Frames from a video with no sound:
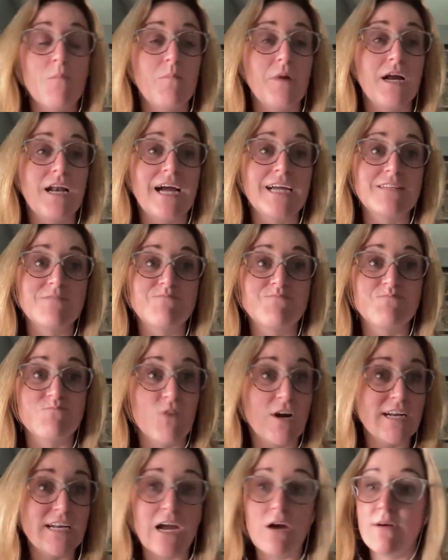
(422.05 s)
But
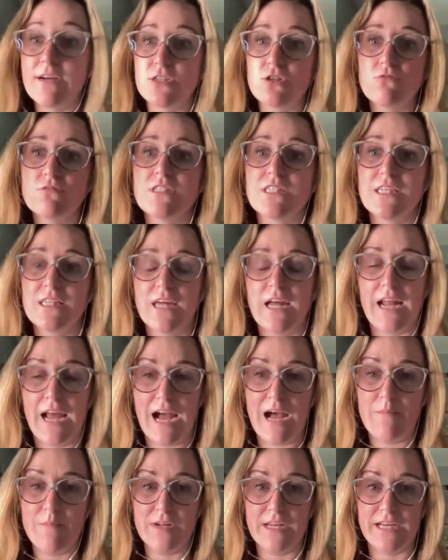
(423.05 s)
right now I don't see that
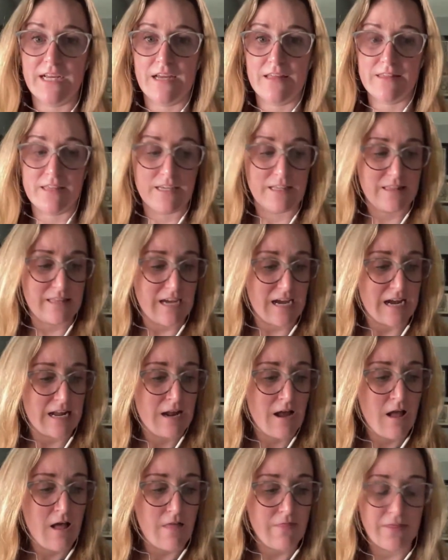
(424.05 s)
happening. I think that
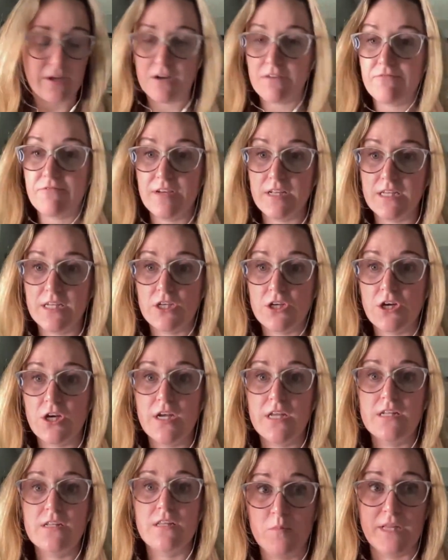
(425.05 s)
they're feeling
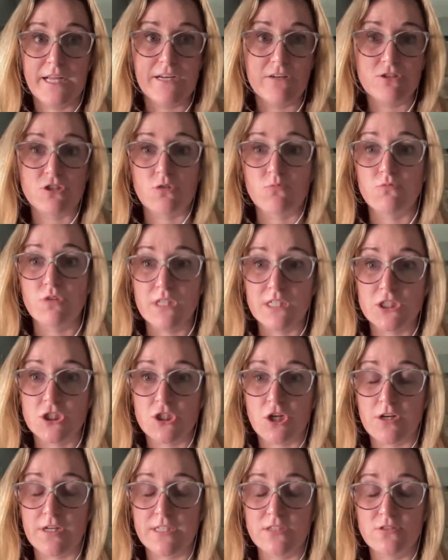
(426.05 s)
good. Players are really
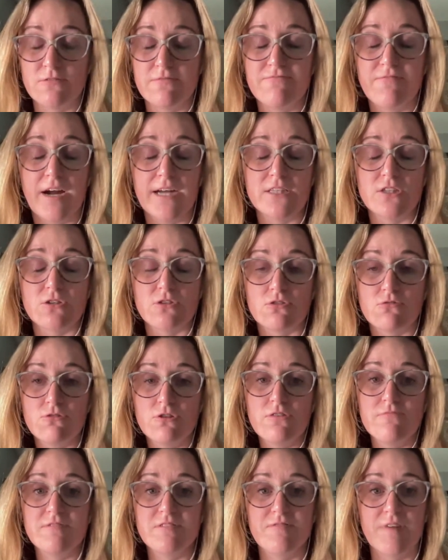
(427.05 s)
starting to find their
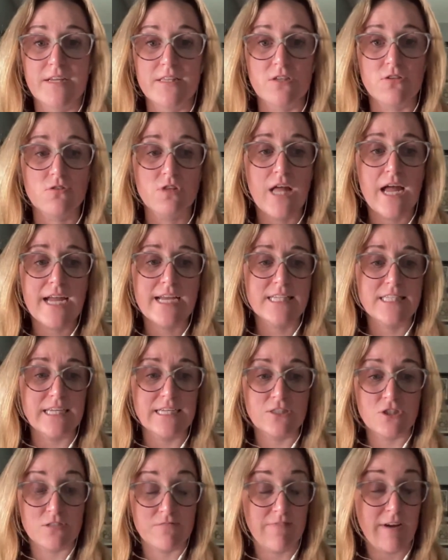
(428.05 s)
grooves, find their legs,
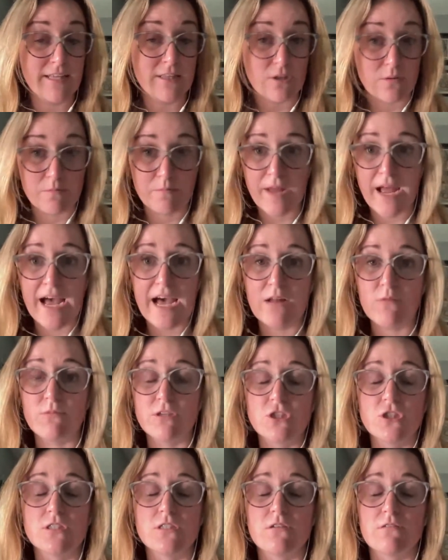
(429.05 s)
and just find their bat,
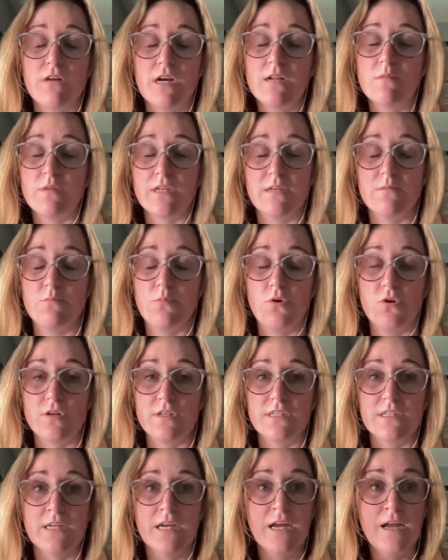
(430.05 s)
which is incredibly
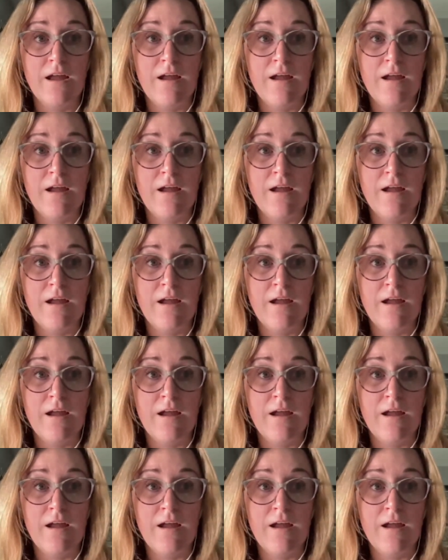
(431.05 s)
important.